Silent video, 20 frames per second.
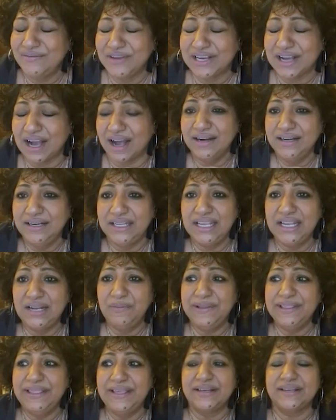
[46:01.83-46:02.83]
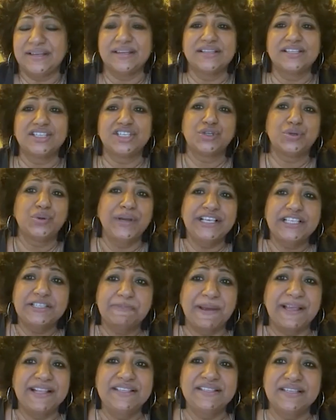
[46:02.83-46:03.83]
We can't deal with it. It's too
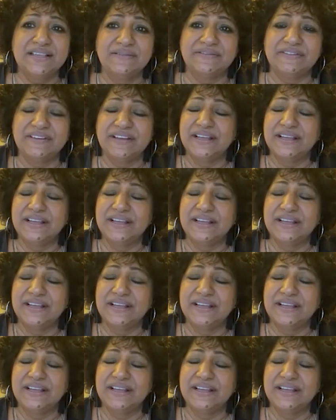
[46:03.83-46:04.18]
expensive.